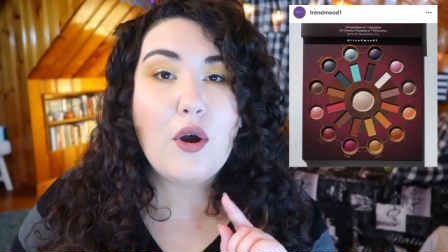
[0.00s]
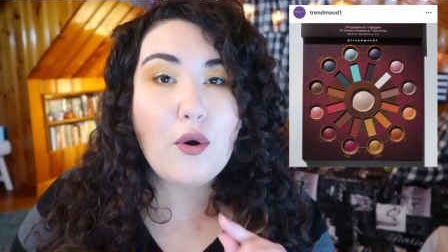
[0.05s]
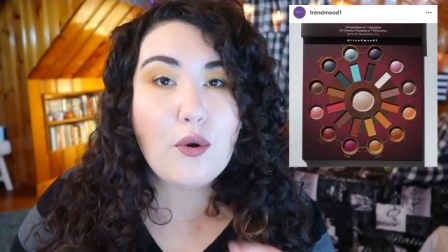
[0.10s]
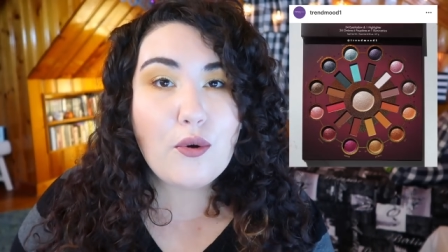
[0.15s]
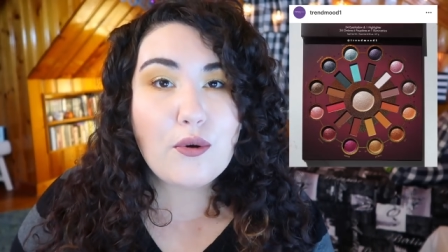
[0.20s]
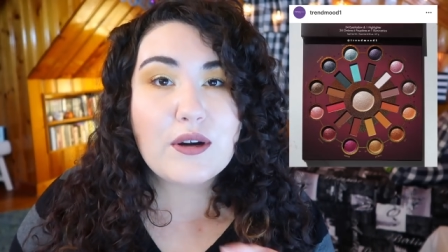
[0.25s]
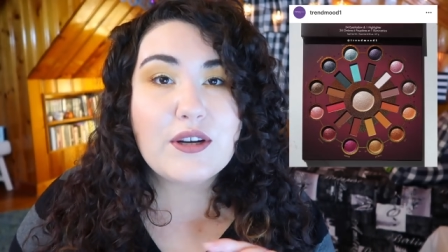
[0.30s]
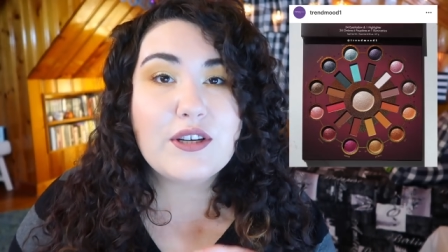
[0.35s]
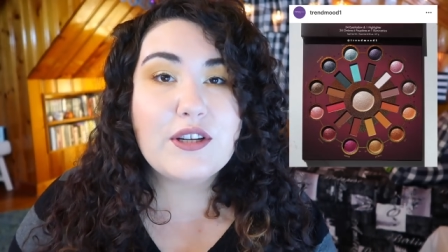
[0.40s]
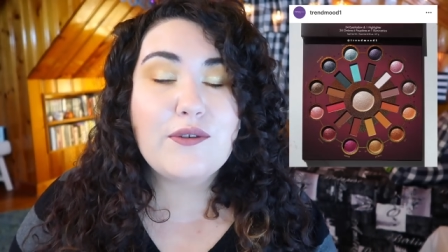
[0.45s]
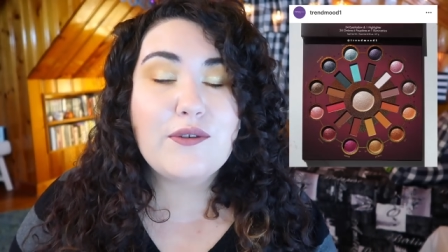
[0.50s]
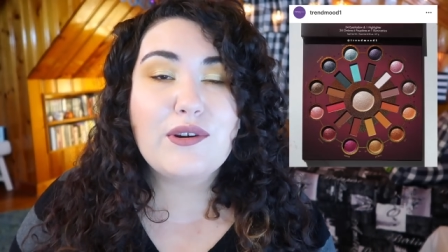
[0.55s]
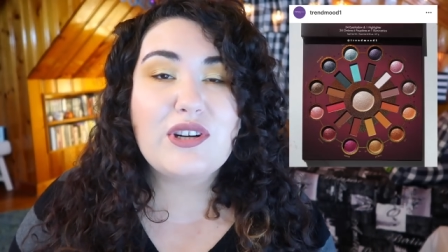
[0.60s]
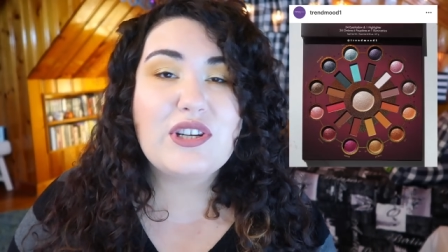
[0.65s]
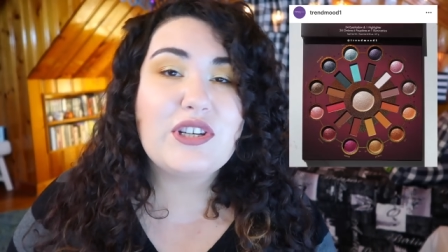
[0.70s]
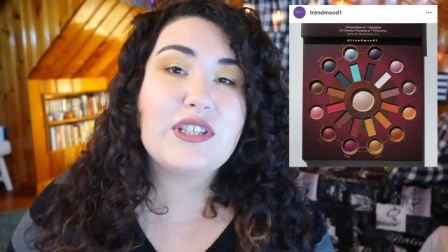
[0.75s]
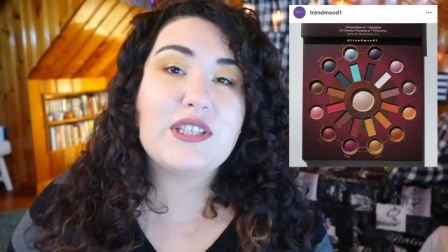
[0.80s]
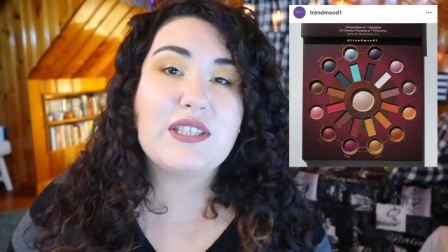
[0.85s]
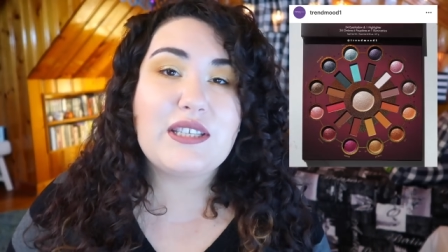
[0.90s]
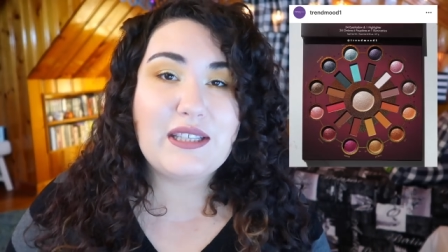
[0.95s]
Or do you want
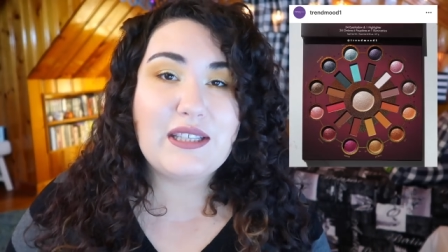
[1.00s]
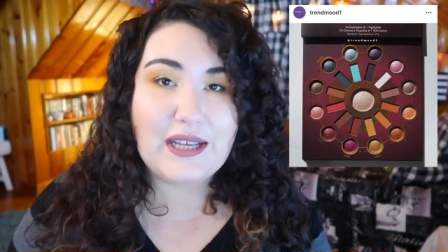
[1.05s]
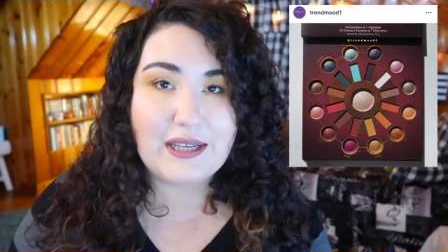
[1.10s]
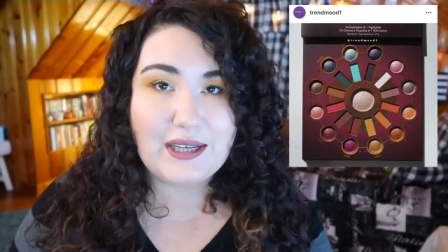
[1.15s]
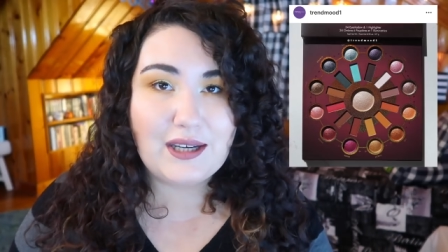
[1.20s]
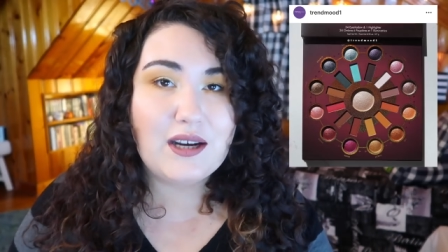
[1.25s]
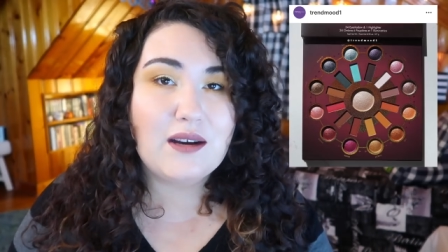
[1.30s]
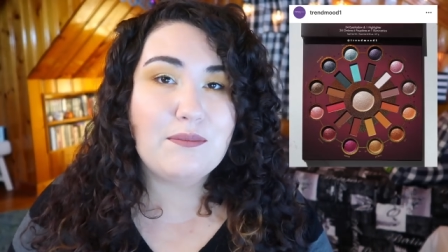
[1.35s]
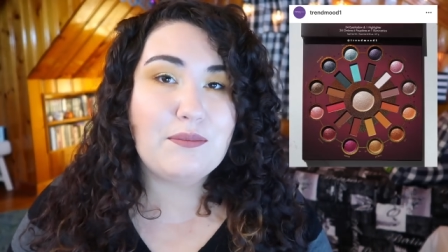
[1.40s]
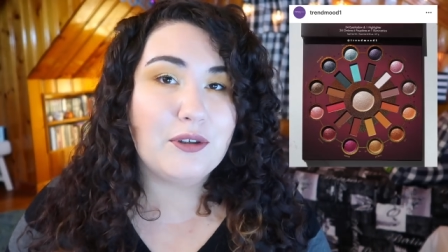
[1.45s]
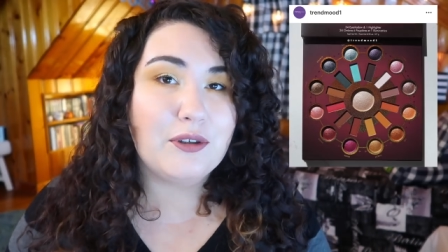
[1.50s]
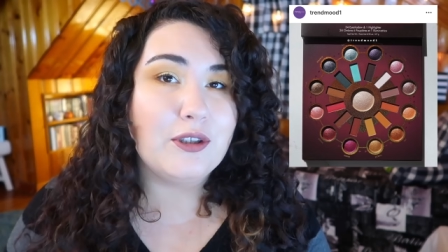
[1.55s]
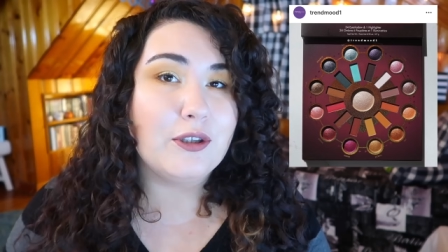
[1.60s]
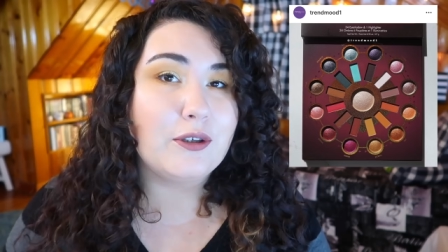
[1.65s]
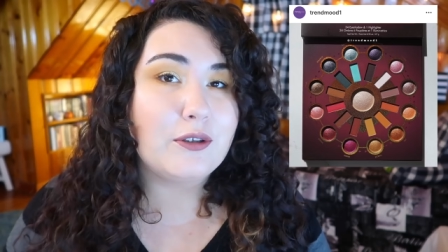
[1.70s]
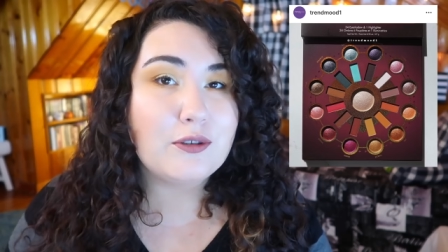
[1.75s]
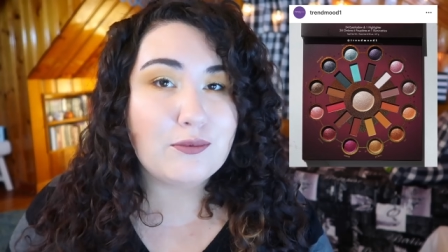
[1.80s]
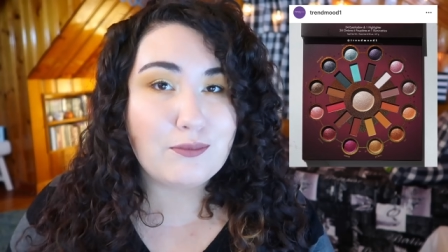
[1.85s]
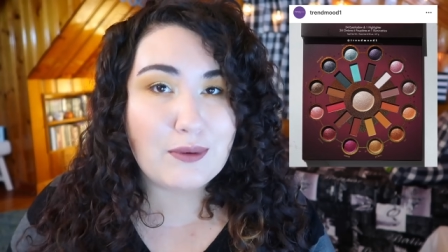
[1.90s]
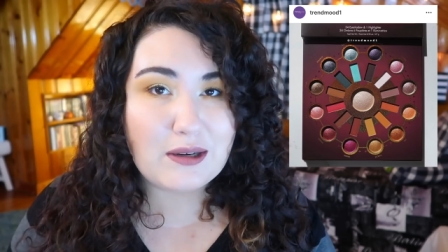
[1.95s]
to just see like a couple
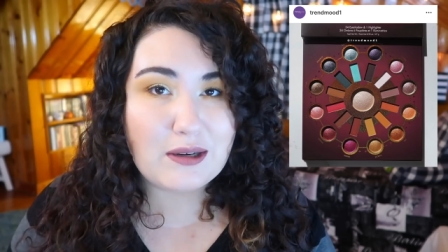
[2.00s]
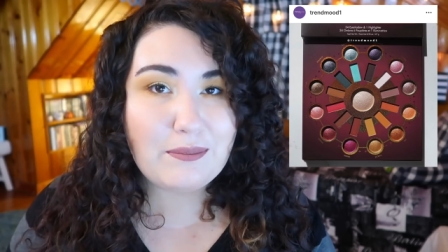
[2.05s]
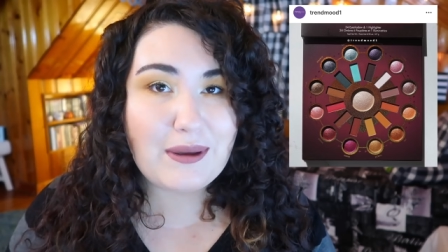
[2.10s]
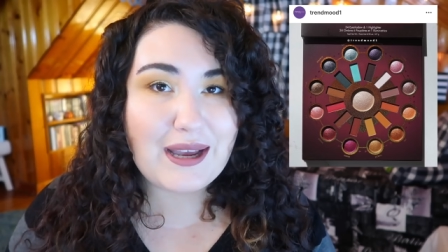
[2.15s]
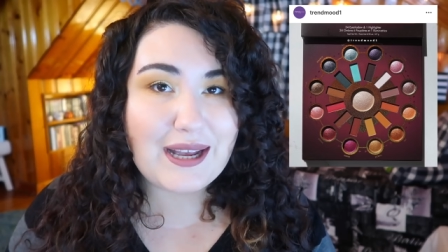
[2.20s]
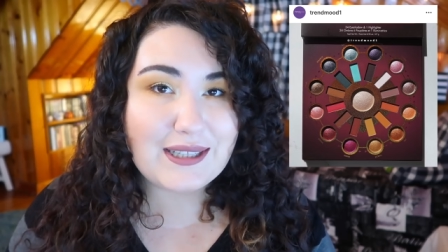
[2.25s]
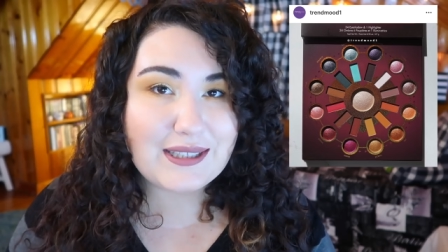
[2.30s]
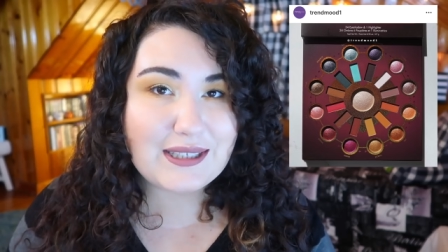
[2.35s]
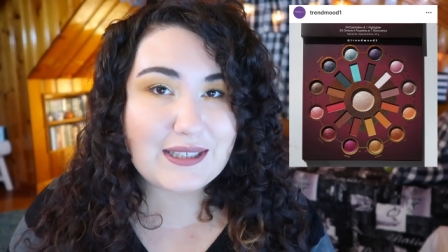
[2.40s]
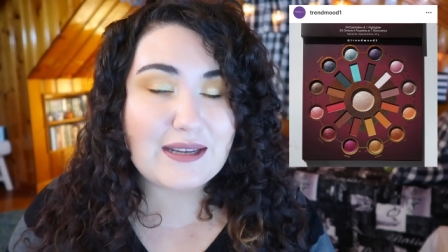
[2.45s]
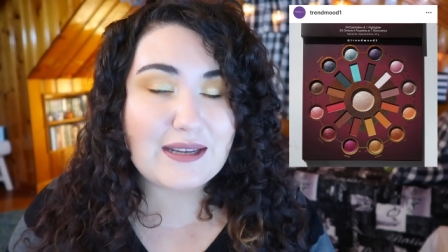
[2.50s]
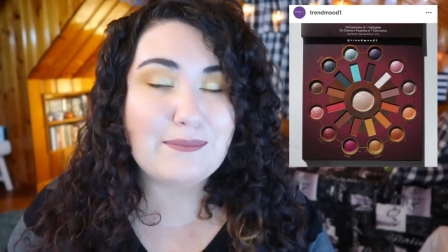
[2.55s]
looks, one palette,